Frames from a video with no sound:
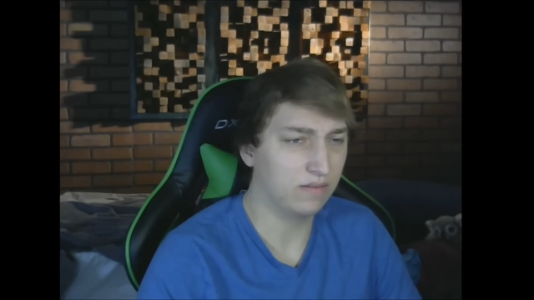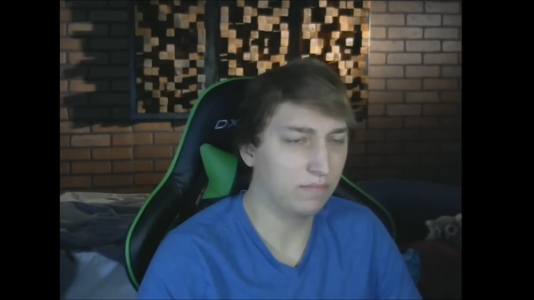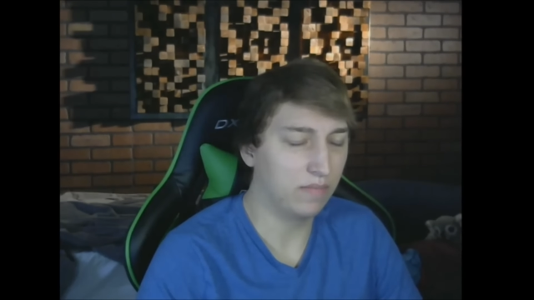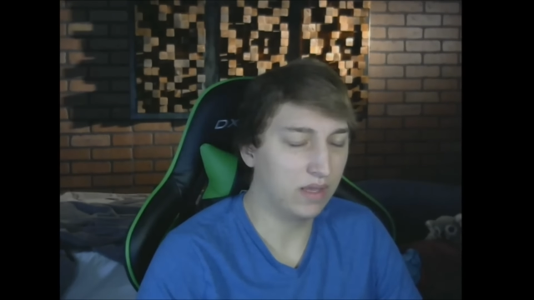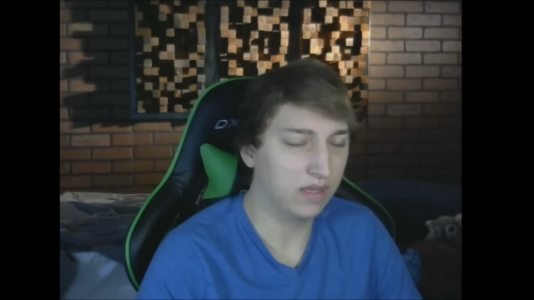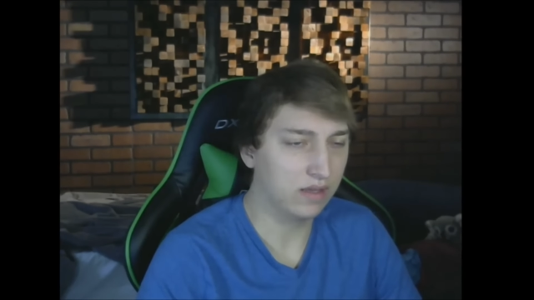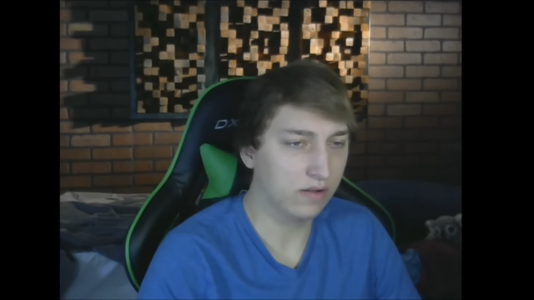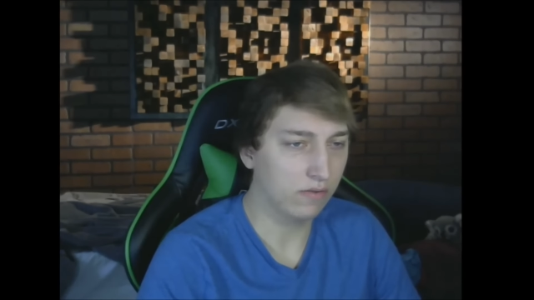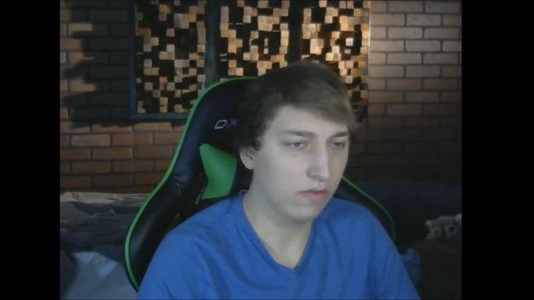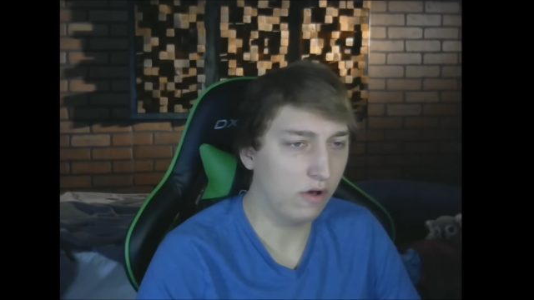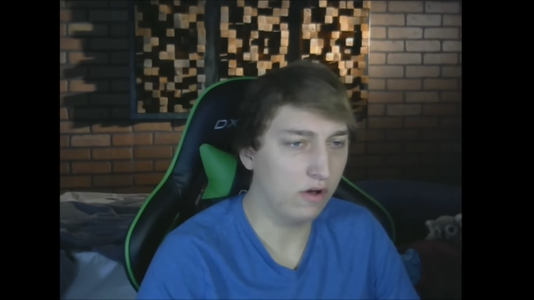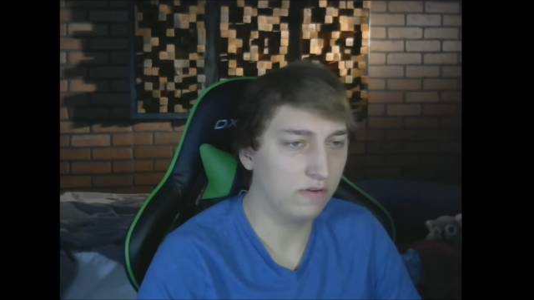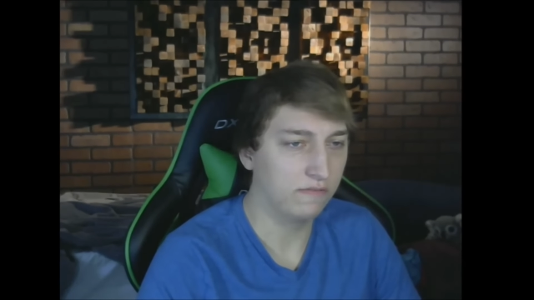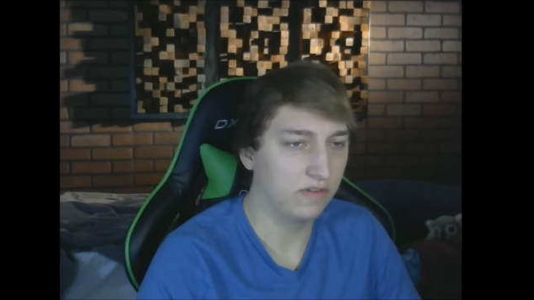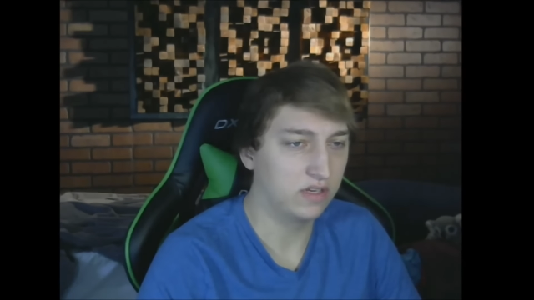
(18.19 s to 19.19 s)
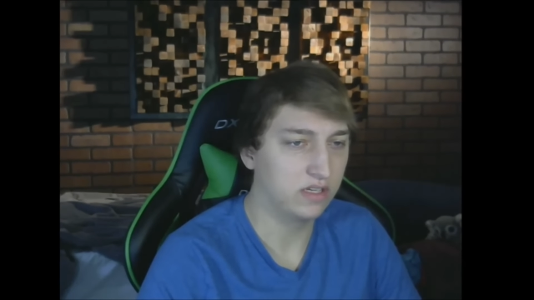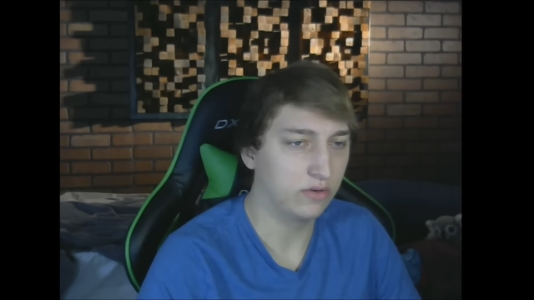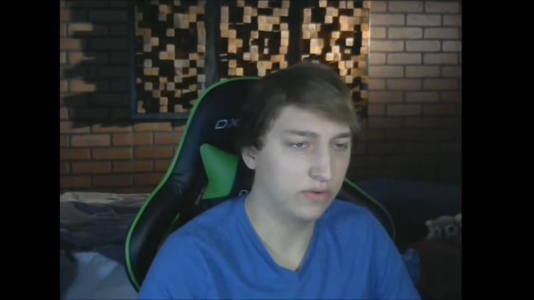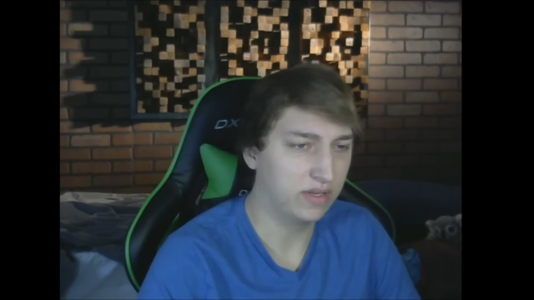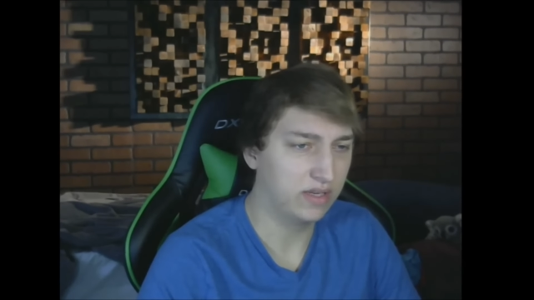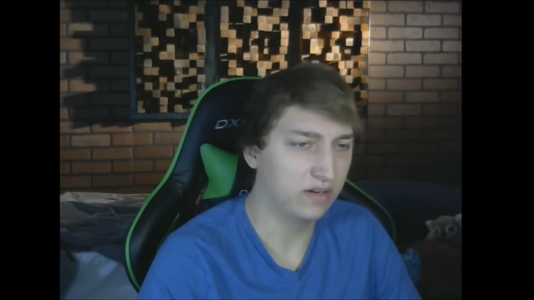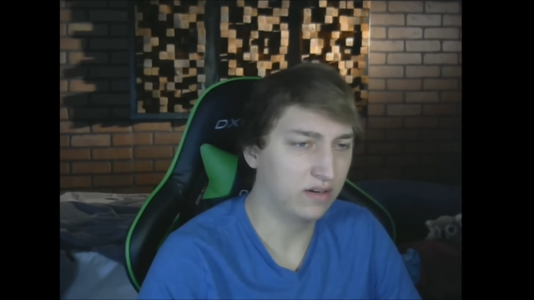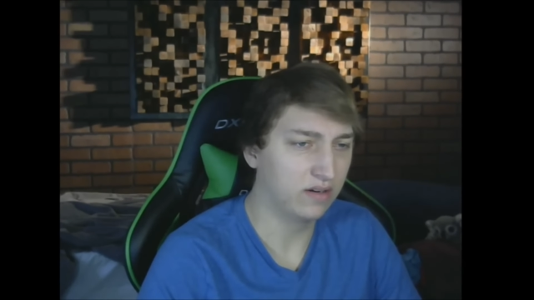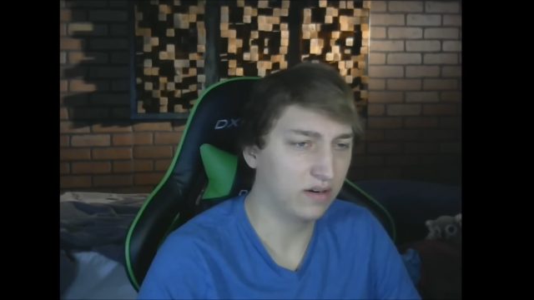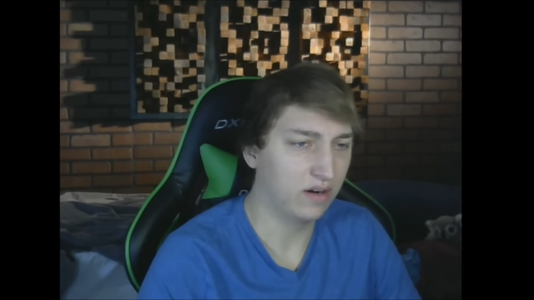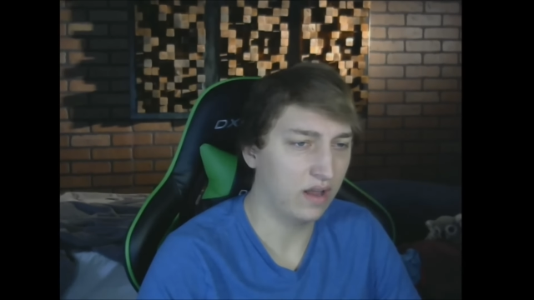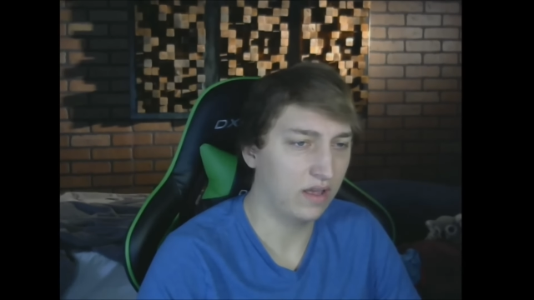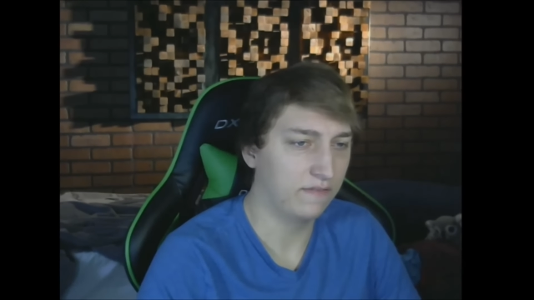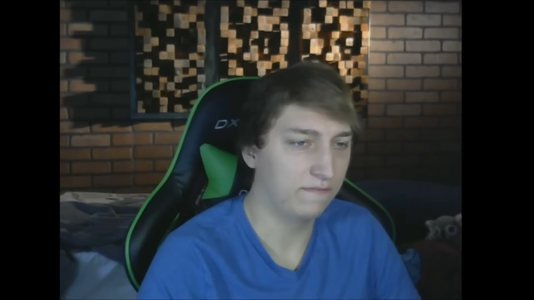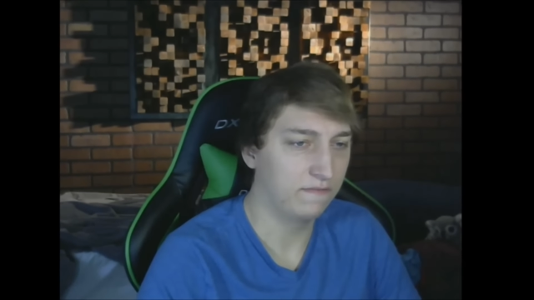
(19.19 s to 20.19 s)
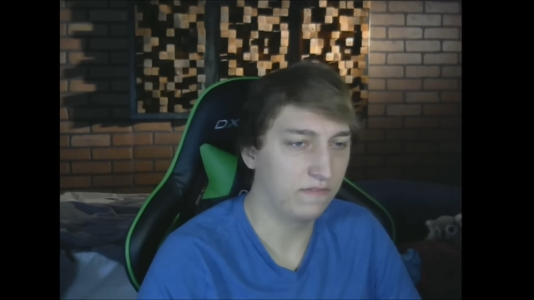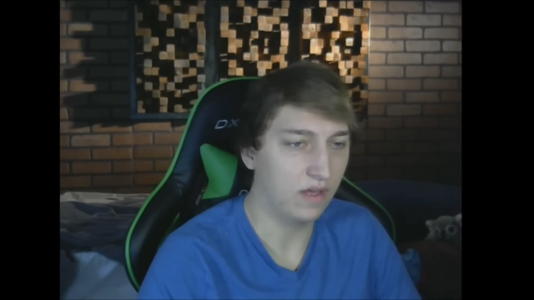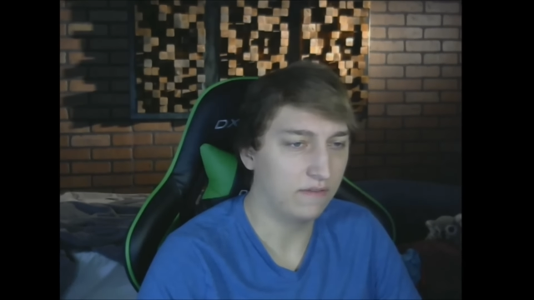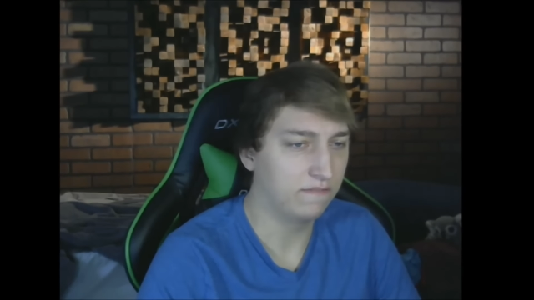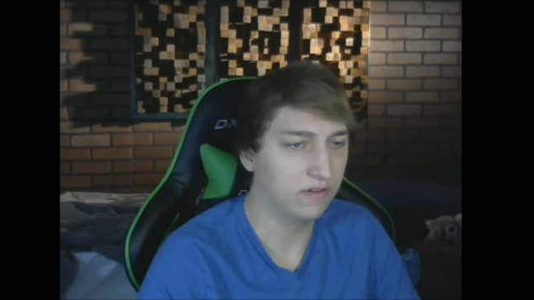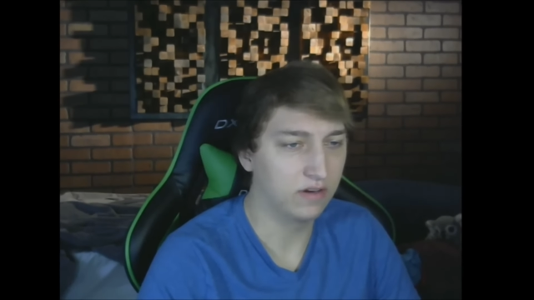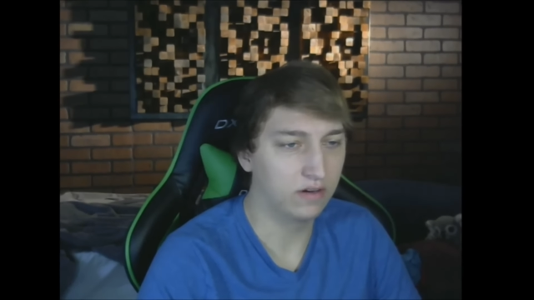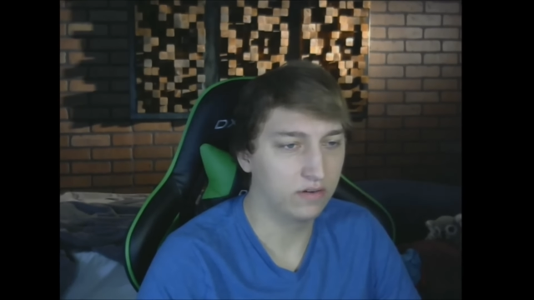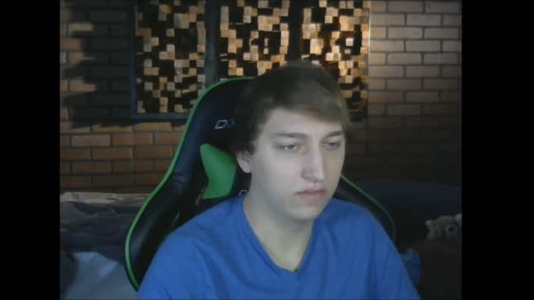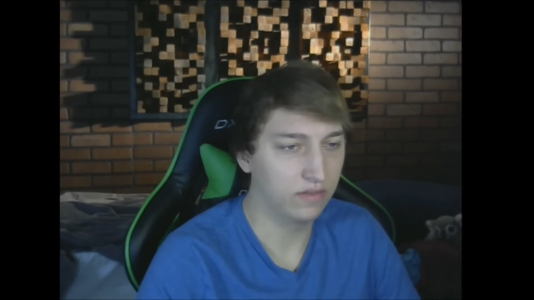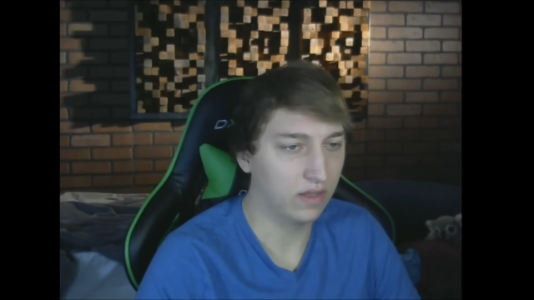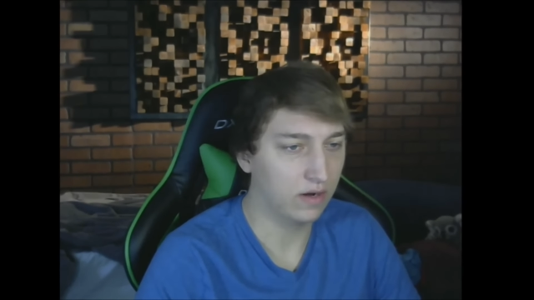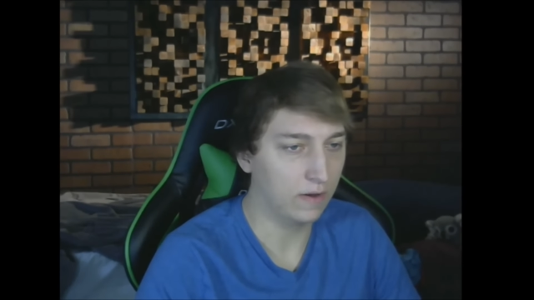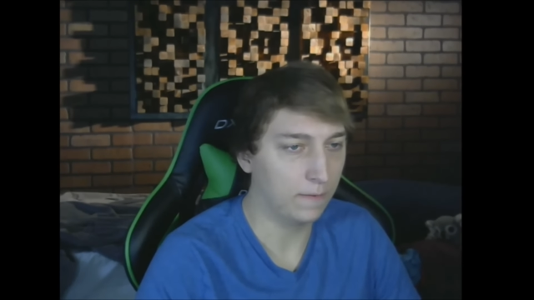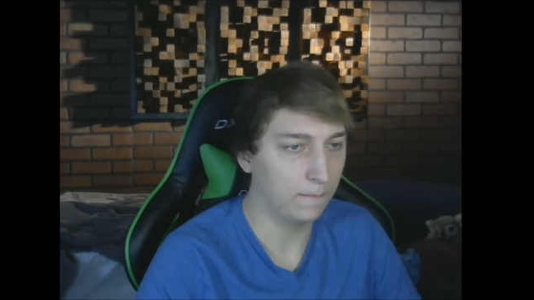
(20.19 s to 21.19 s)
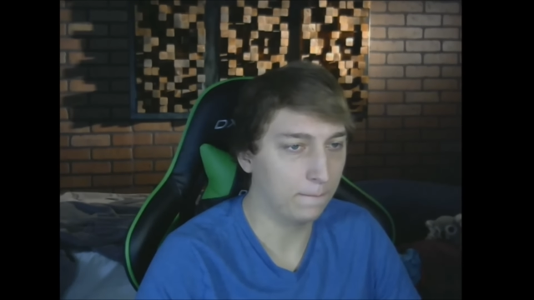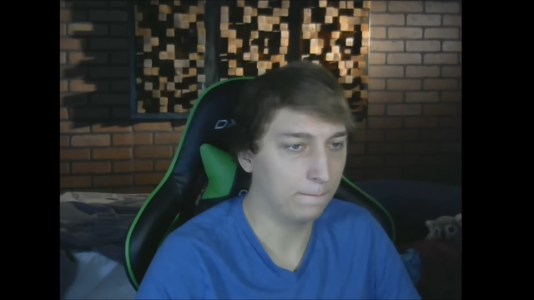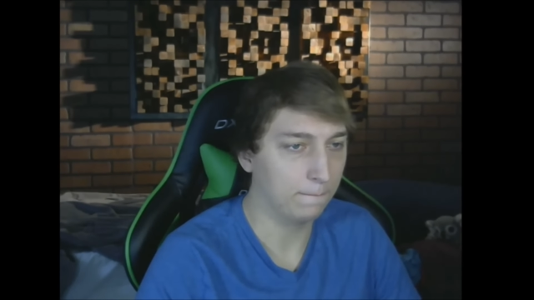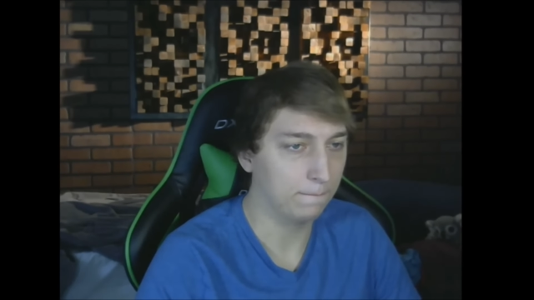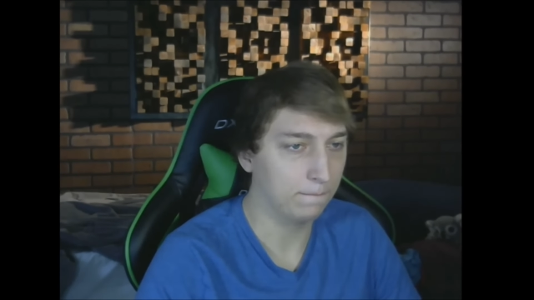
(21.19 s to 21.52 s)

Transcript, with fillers: making a long video here, I, I figured that um,